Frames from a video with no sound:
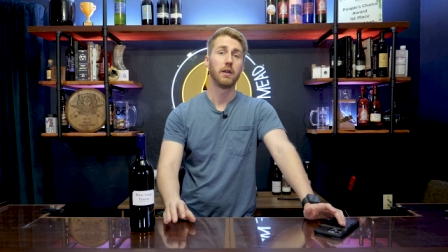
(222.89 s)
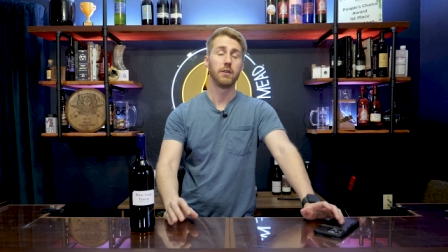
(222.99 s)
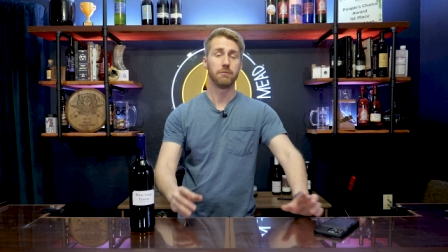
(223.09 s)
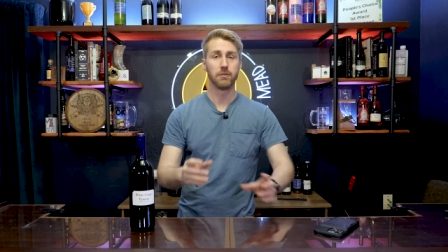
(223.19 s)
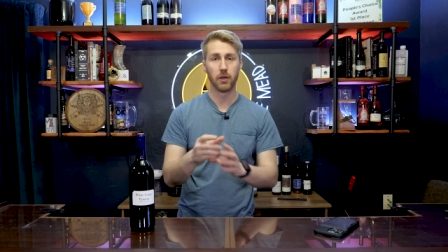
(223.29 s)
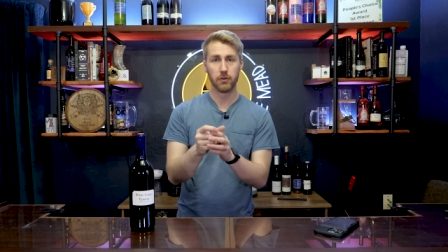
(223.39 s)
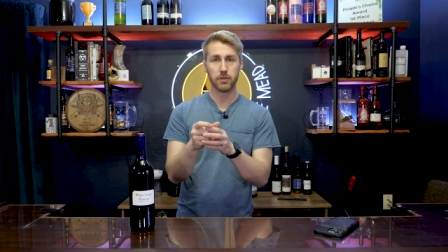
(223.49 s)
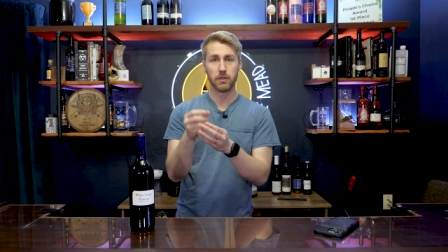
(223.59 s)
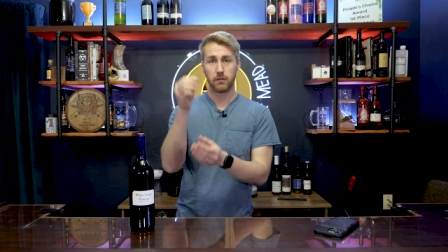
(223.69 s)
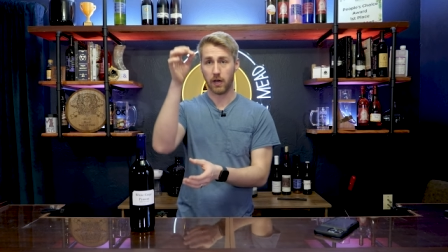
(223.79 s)
You
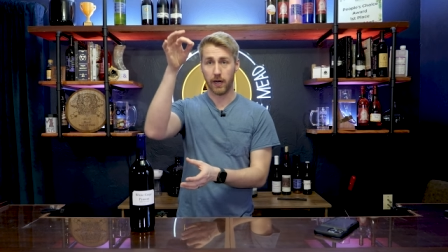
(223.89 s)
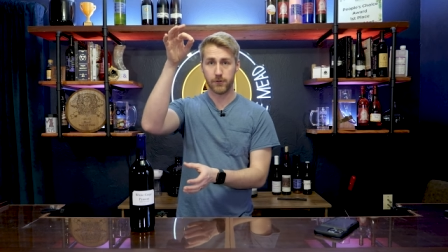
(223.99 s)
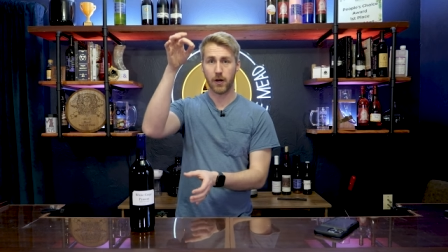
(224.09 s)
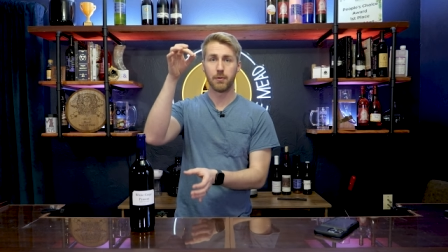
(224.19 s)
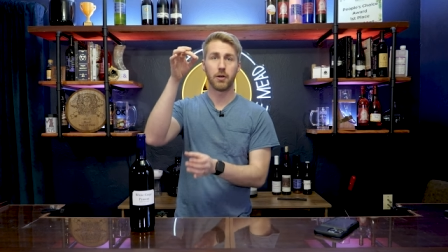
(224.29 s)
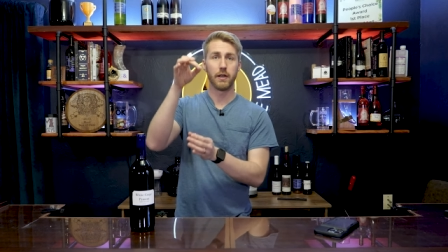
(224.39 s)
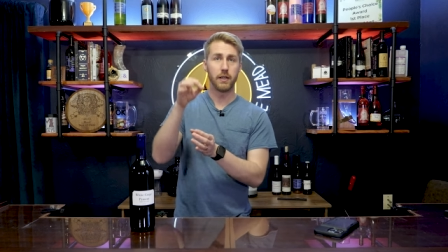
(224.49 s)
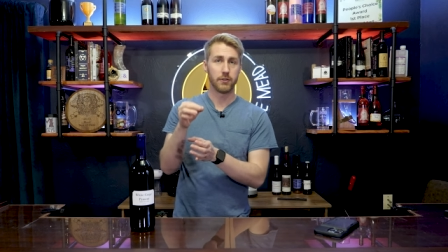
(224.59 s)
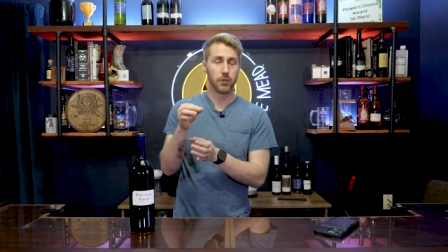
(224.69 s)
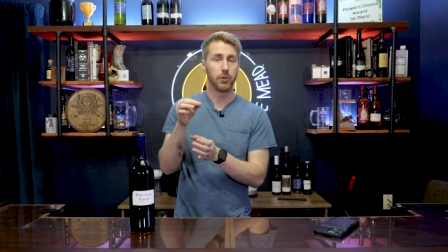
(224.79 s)
float the hydrometer
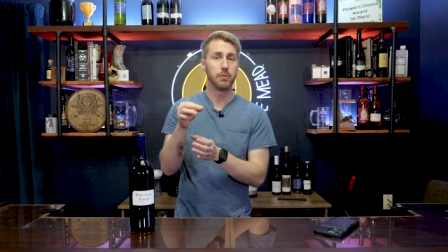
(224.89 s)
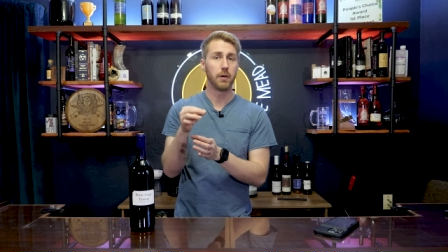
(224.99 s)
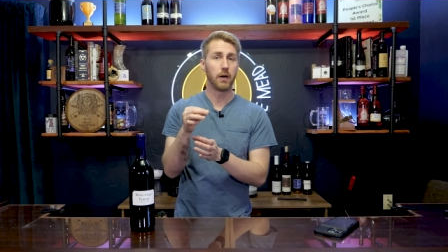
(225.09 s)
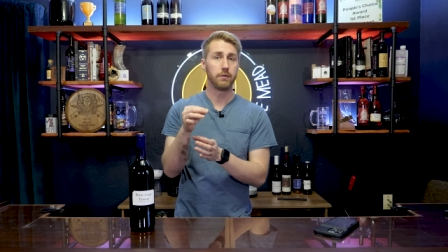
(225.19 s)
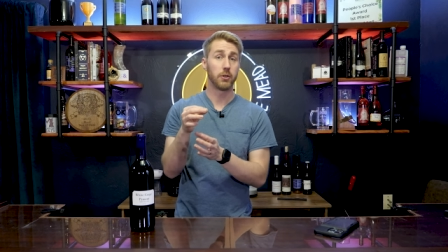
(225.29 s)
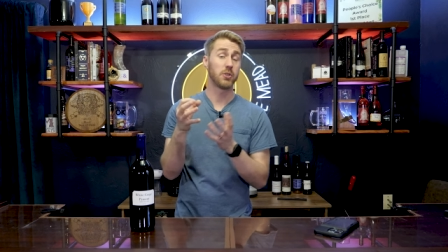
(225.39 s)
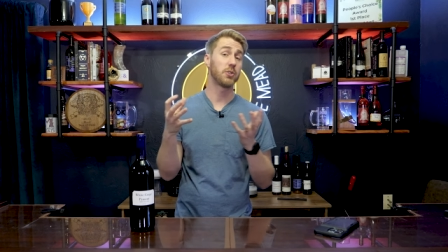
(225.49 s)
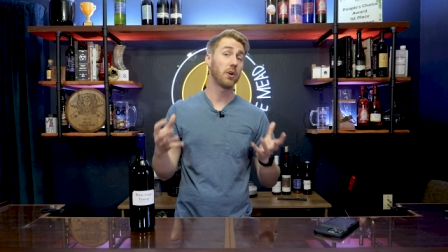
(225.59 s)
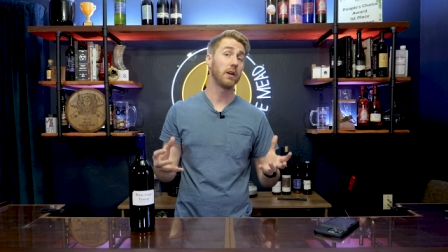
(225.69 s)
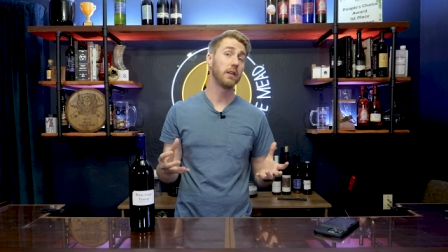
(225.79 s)
in a tube of your
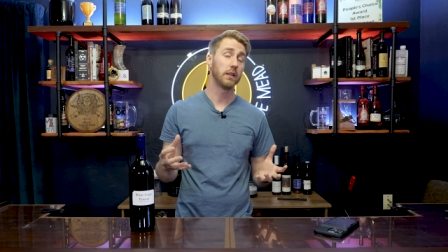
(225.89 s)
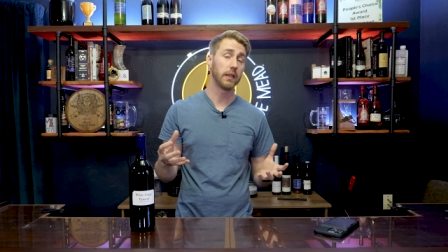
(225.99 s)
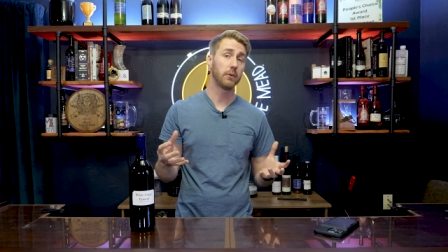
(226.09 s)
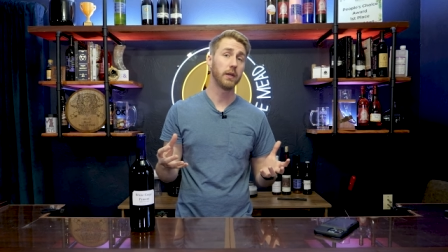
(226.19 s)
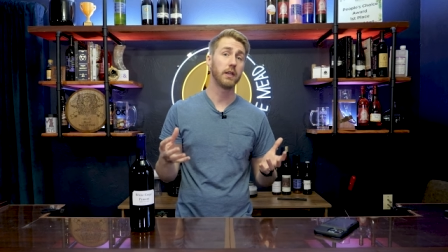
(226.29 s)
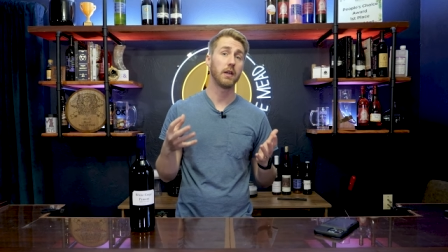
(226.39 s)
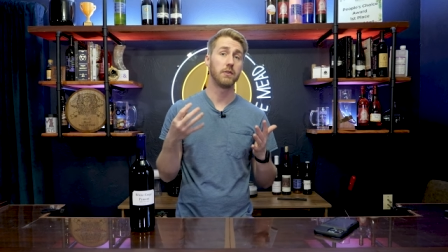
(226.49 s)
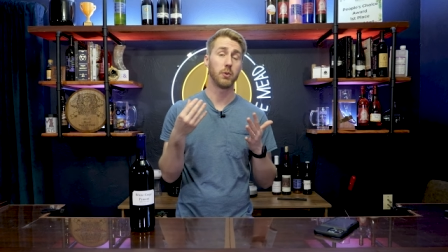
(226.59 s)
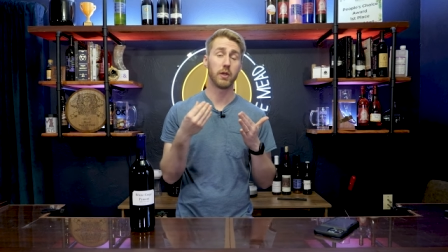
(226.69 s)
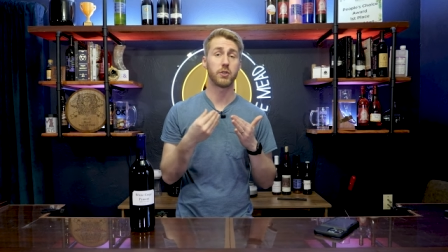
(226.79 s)
starting liquid. It
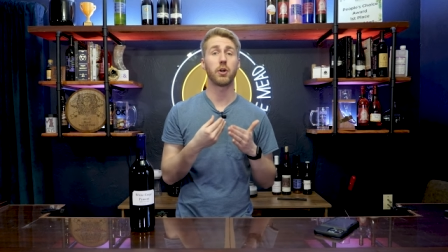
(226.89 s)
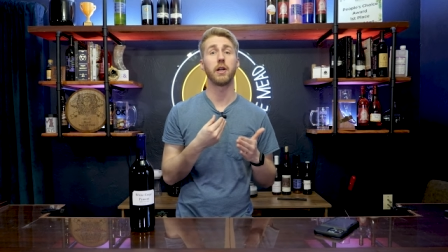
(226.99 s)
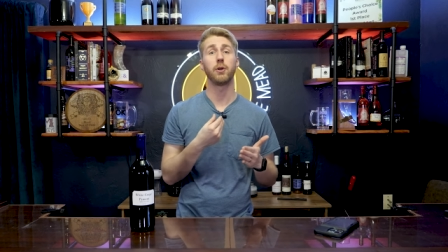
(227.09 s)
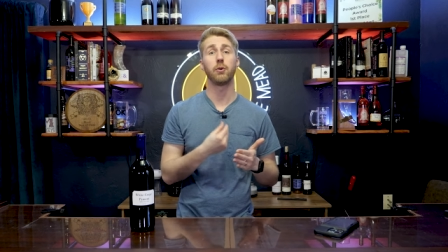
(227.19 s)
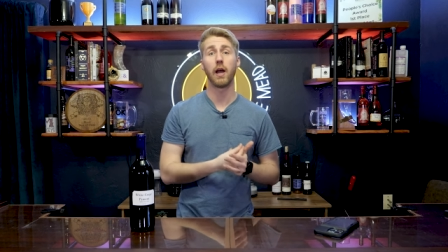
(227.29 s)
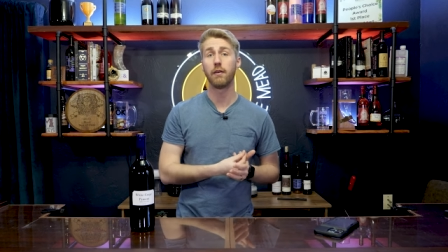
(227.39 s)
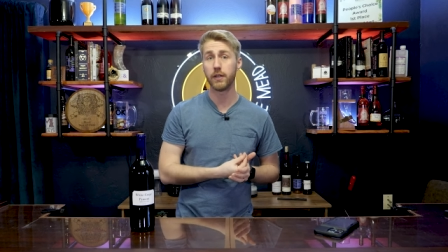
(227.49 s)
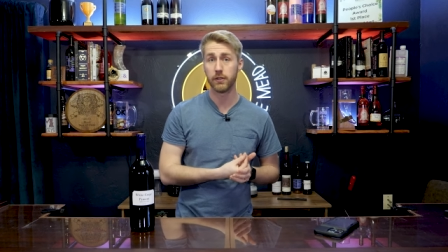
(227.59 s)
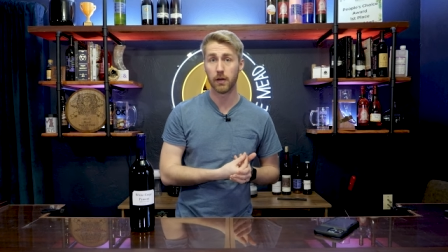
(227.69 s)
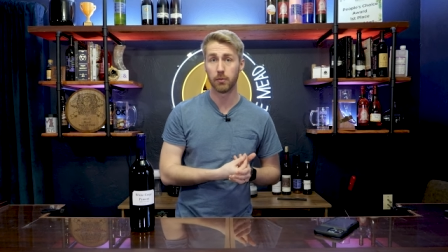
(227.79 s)
gives you a starting
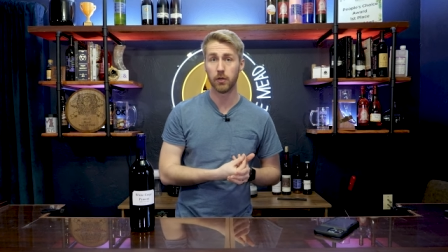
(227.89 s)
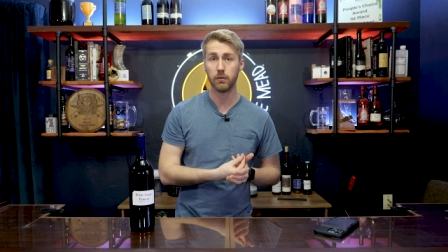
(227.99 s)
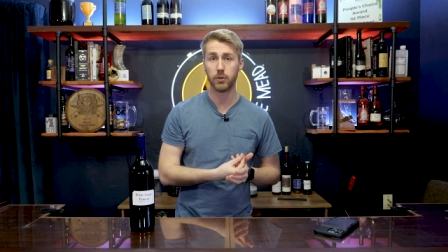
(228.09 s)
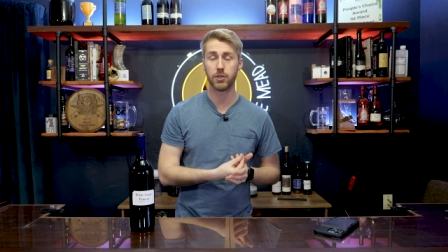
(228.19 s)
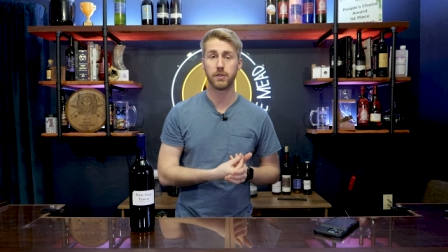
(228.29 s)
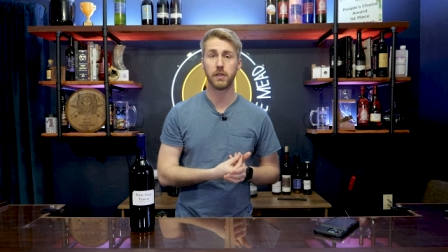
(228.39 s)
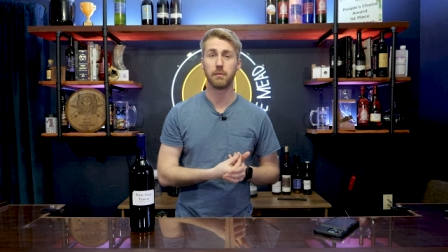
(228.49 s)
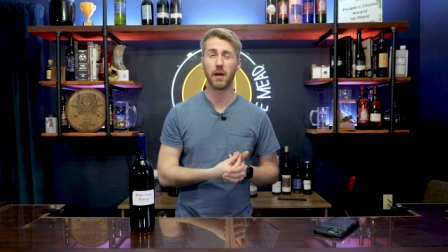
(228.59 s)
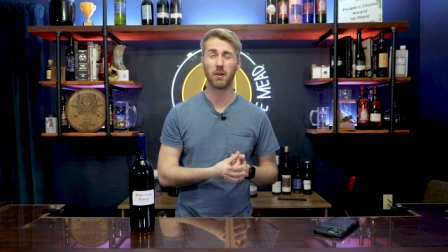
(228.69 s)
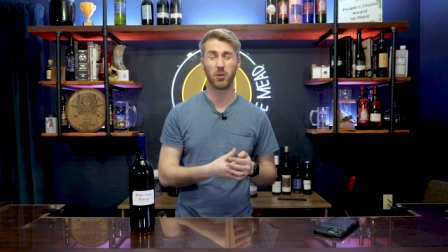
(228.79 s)
gravity number, which is the
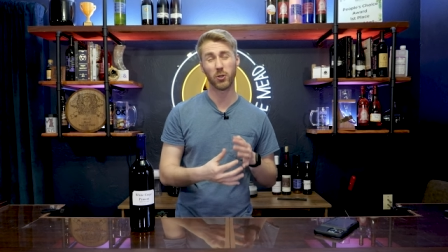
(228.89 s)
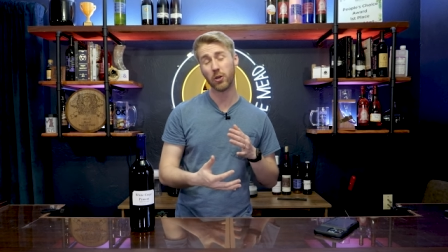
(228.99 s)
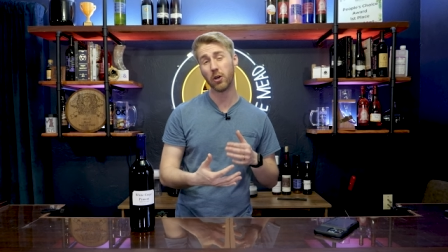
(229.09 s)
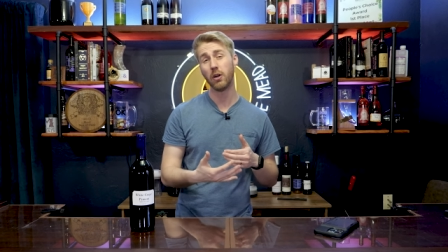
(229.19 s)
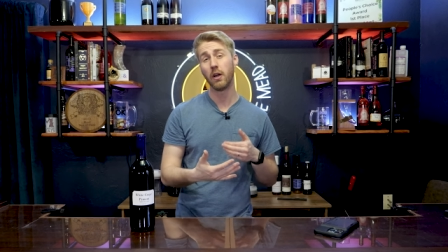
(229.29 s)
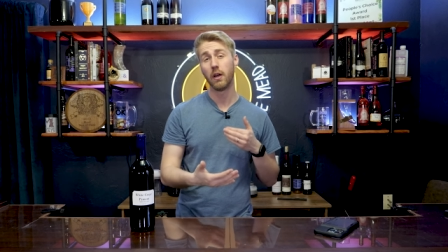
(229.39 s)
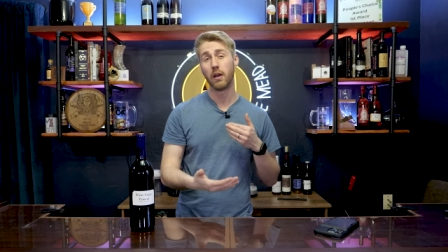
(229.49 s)
amount of sugar